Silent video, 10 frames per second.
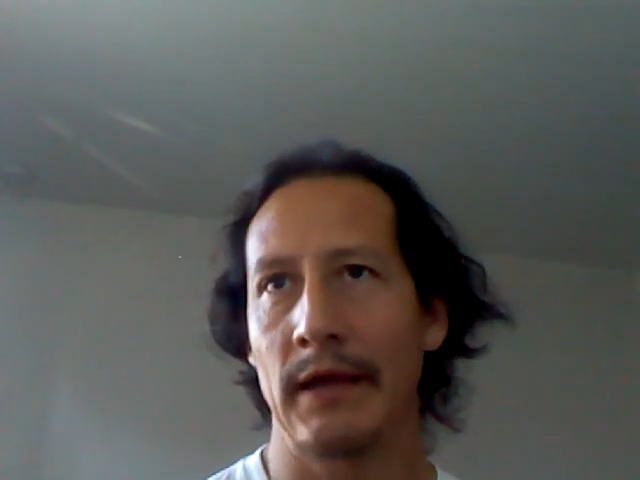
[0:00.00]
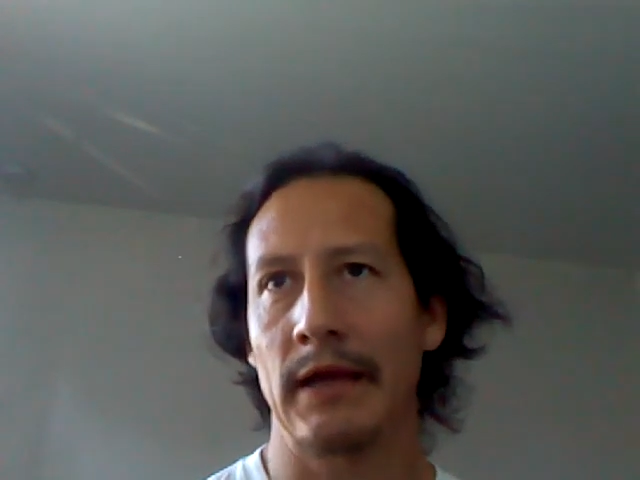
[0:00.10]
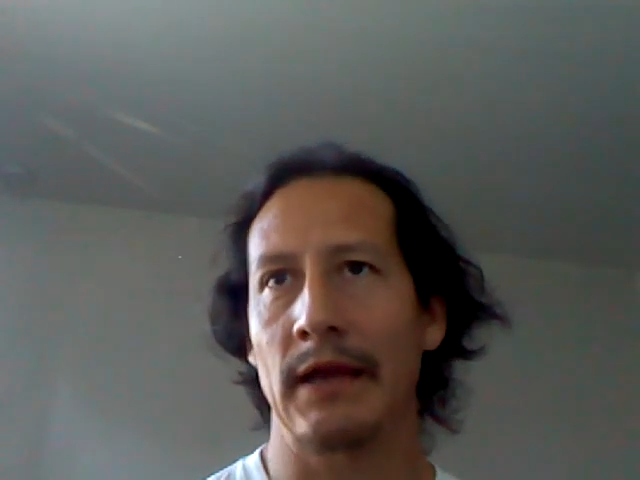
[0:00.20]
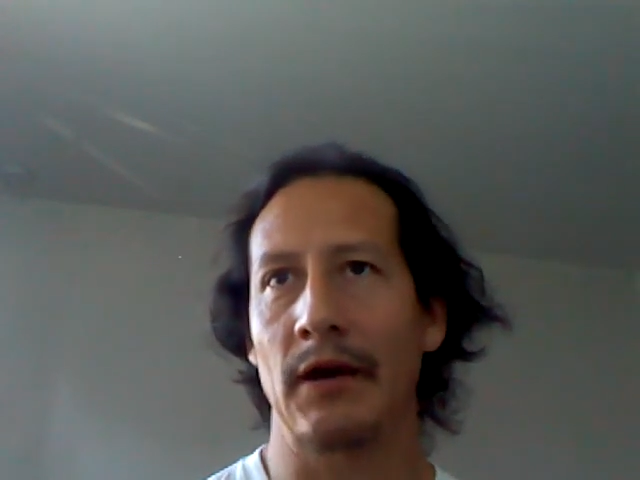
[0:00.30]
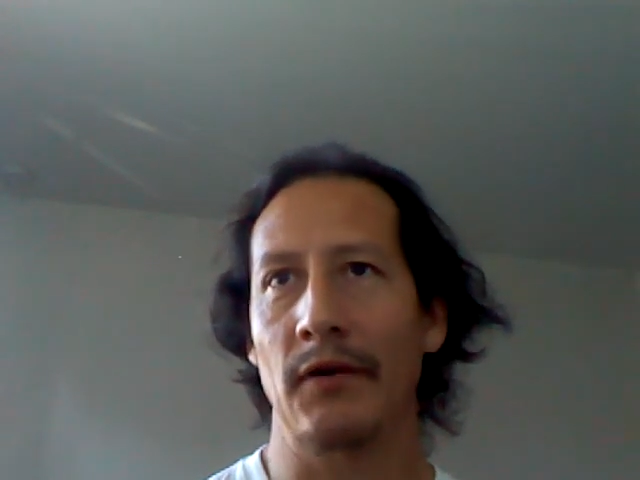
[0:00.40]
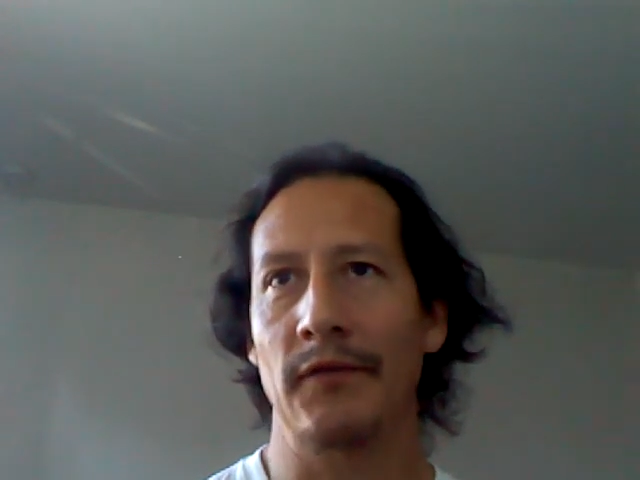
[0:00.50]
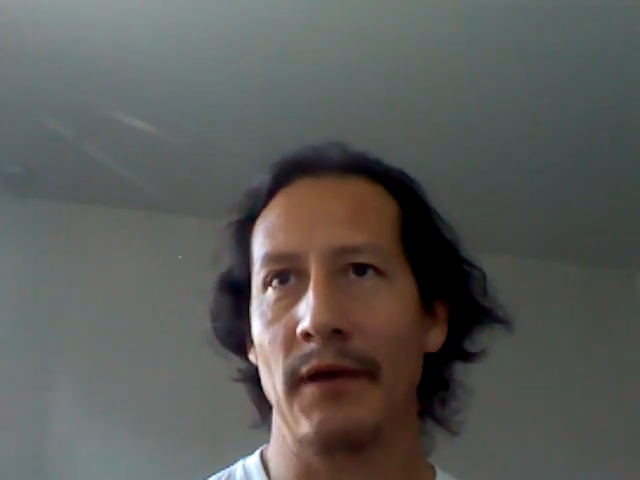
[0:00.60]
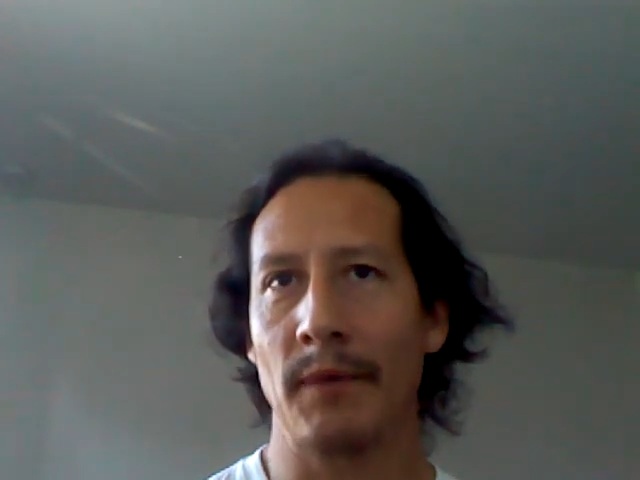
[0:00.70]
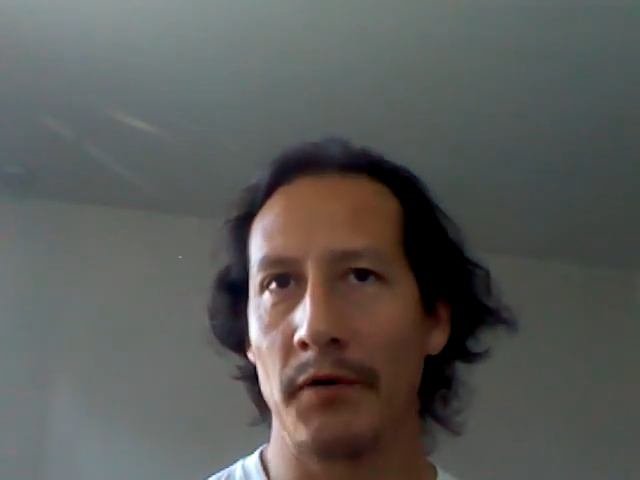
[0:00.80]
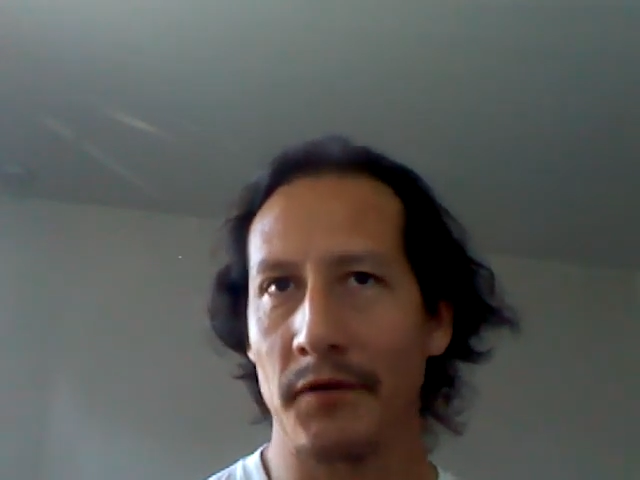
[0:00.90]
increasing
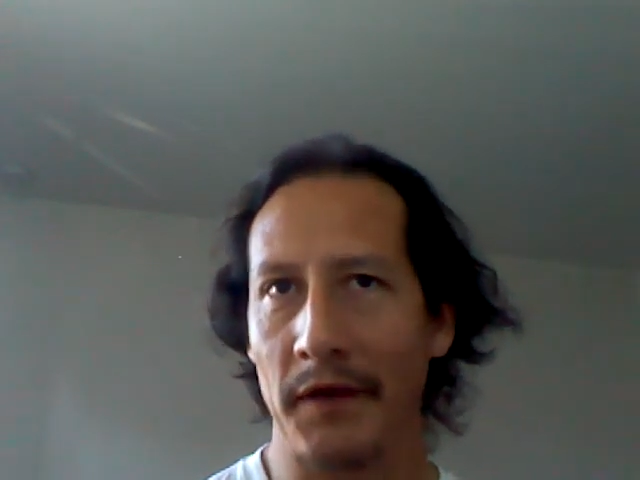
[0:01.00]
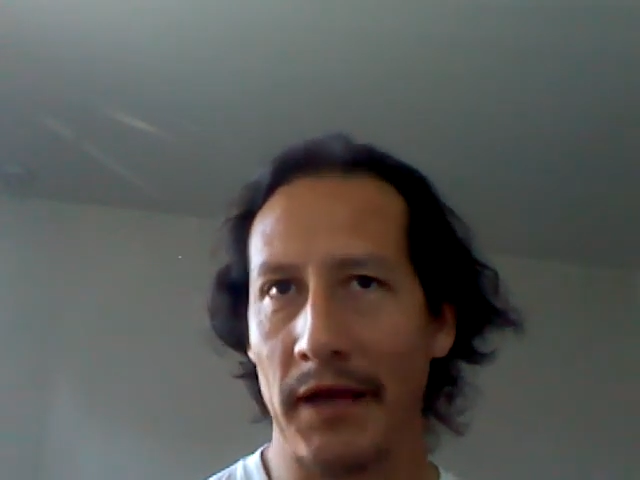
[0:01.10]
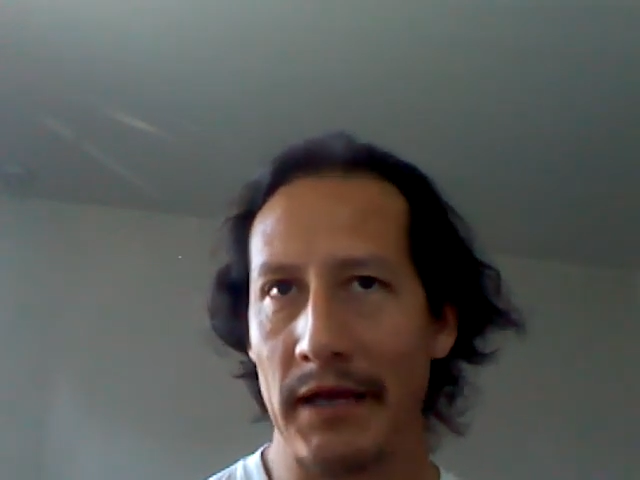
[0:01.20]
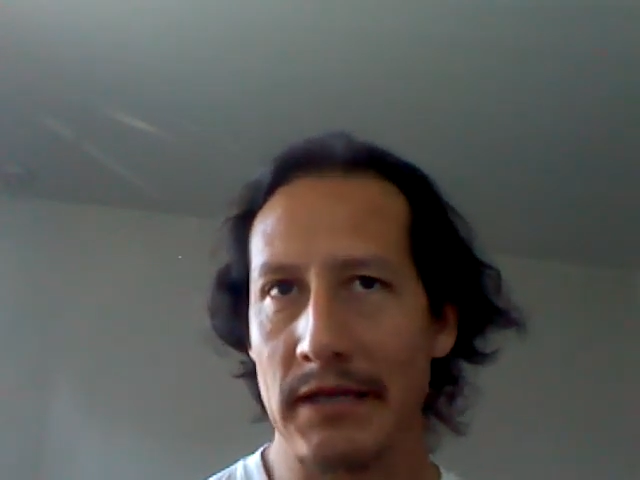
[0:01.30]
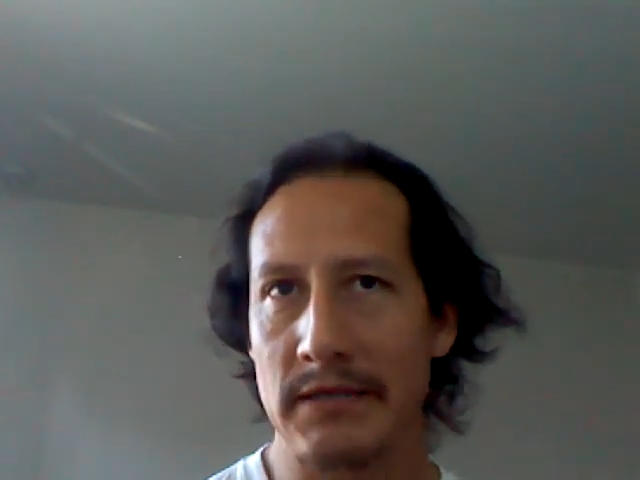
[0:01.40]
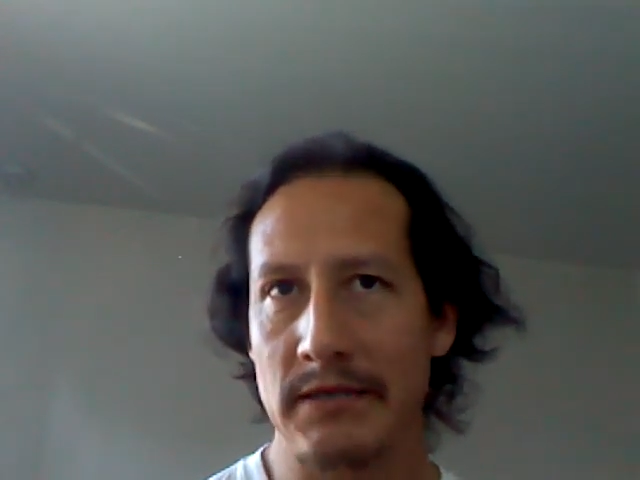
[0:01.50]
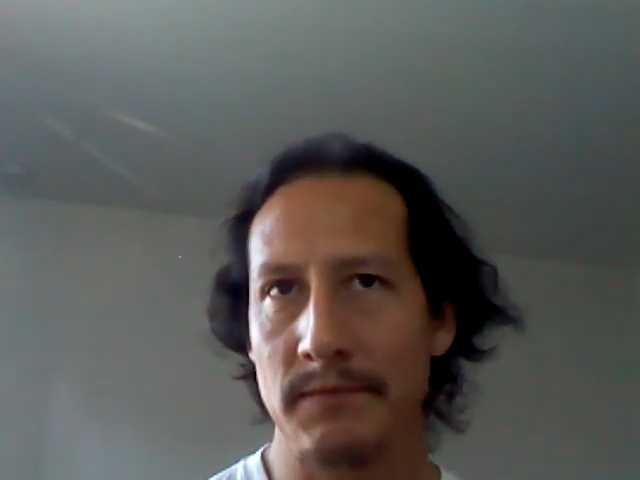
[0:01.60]
amount of heat.